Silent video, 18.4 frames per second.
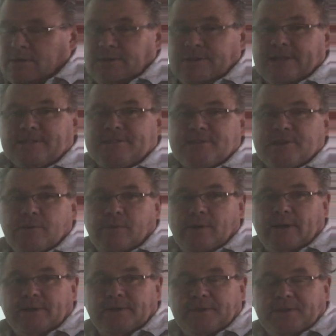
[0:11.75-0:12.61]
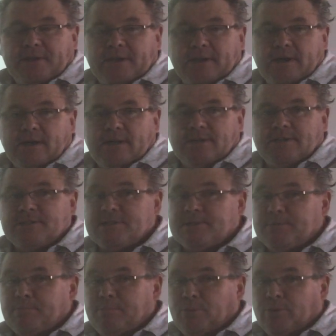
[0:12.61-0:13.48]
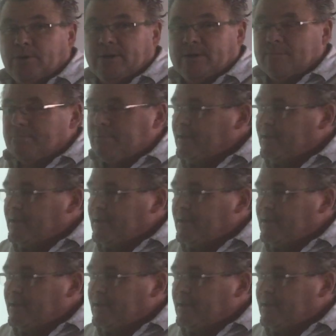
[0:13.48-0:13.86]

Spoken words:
let's go on to the supporting